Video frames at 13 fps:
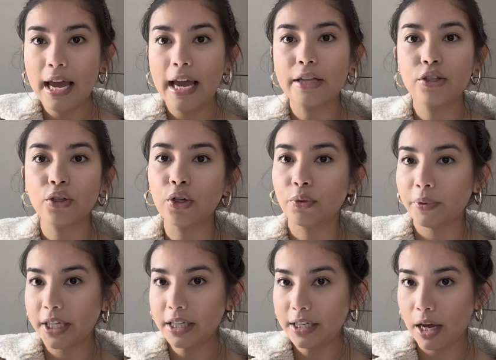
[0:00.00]
It's a good way
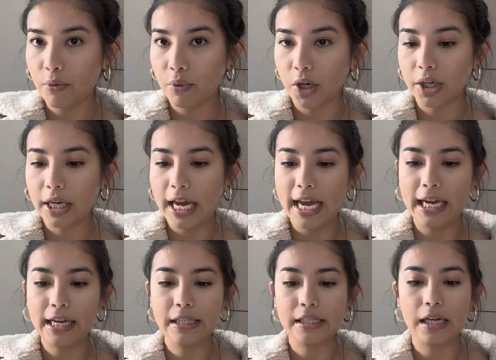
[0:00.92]
to network.
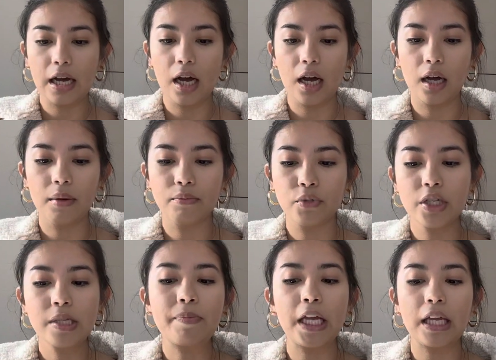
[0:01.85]
And
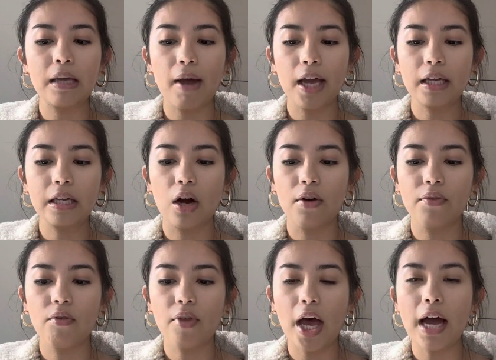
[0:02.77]
just piggybacking off
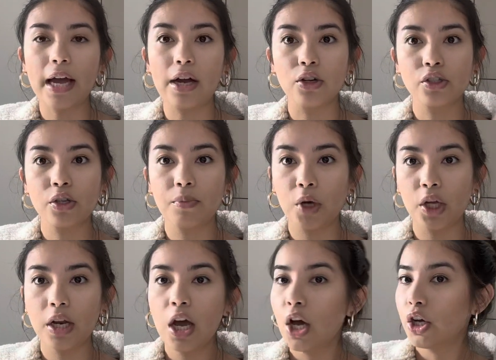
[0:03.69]
of that, I also
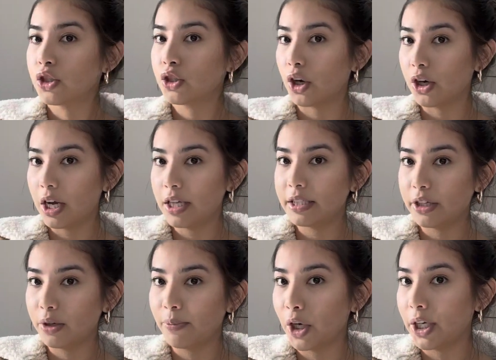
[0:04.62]
put start a
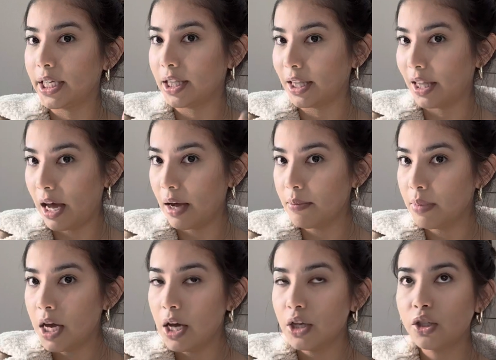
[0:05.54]
dinner party club.
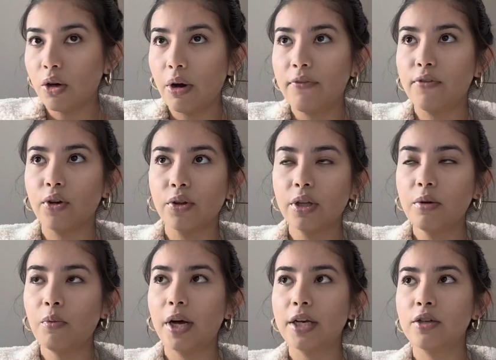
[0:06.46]
So if you're the
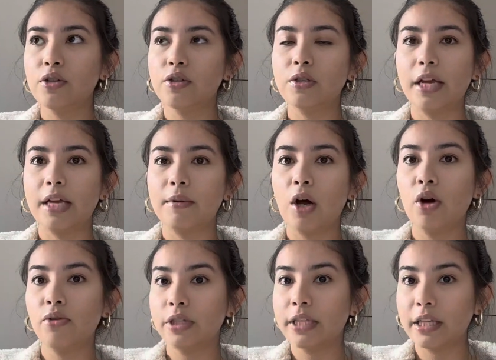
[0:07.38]
one who's like
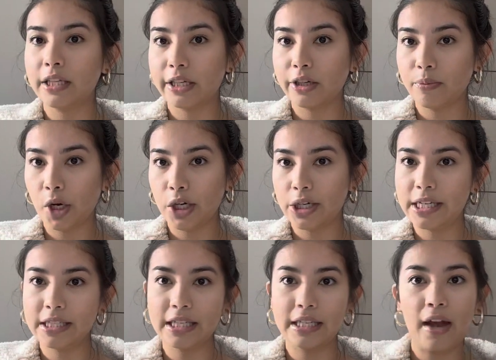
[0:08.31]
hosting the dinner
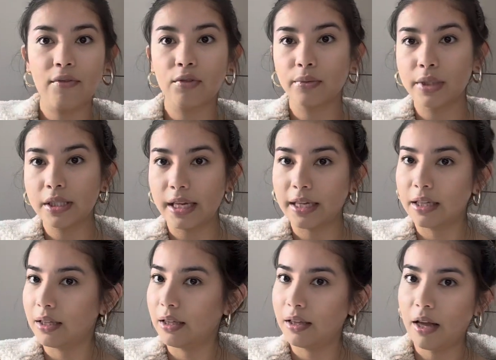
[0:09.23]
parties and everyone's like
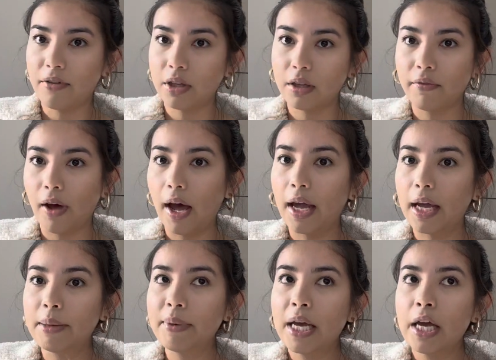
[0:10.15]
loving the
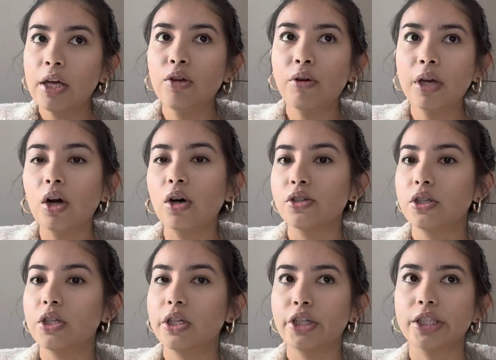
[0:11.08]
vibe, you can also
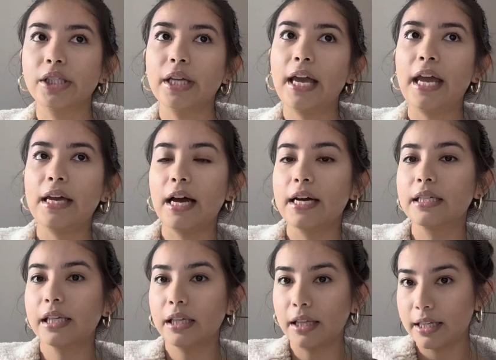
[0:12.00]
suggest like, hey guys,
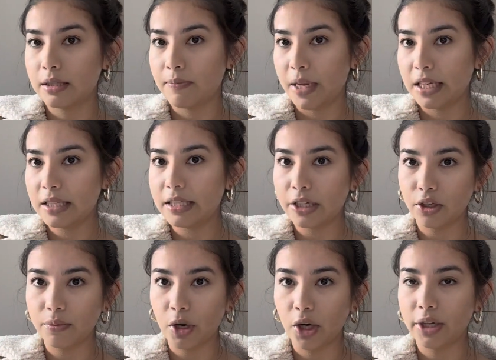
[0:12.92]
like let's make a dinner
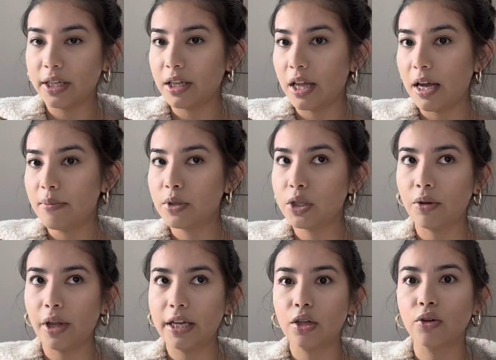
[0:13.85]
party club. So
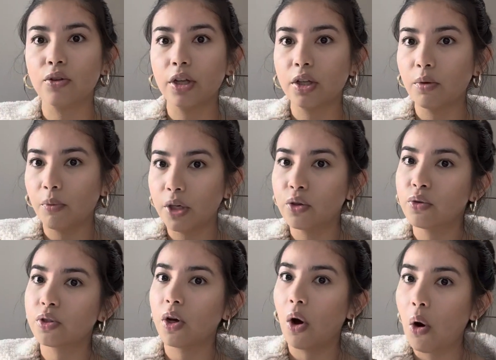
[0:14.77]
like you're not the one
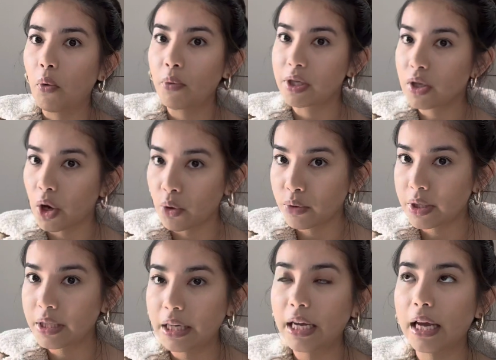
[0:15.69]
who's always
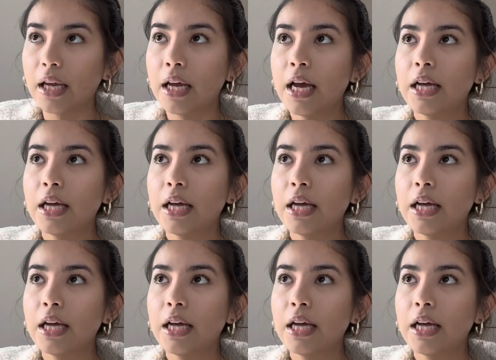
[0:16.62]
hosting it.